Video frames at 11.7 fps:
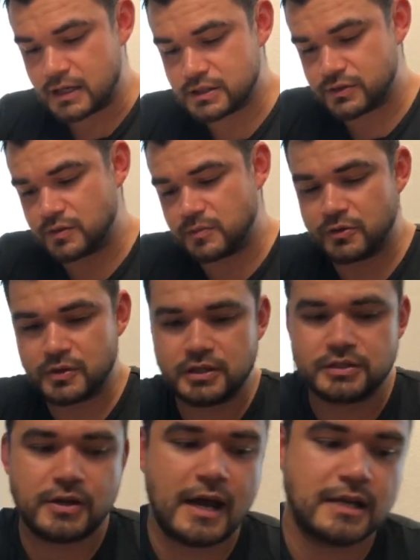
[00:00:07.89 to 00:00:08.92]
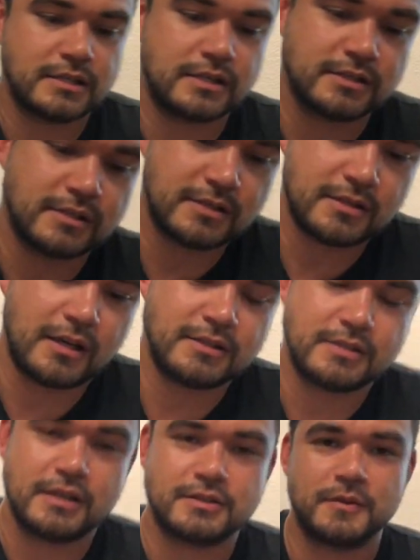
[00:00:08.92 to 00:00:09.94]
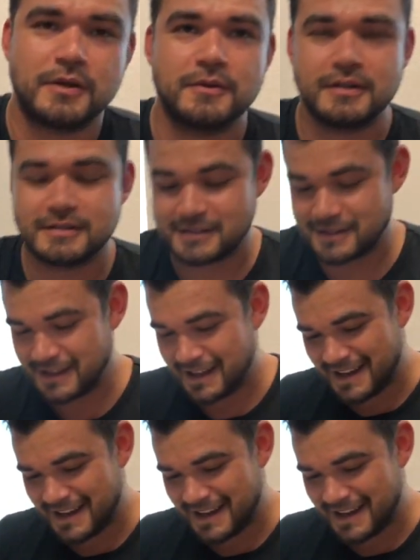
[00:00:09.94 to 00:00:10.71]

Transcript: I just threw the blue one in the trash because I just hate the way it writes.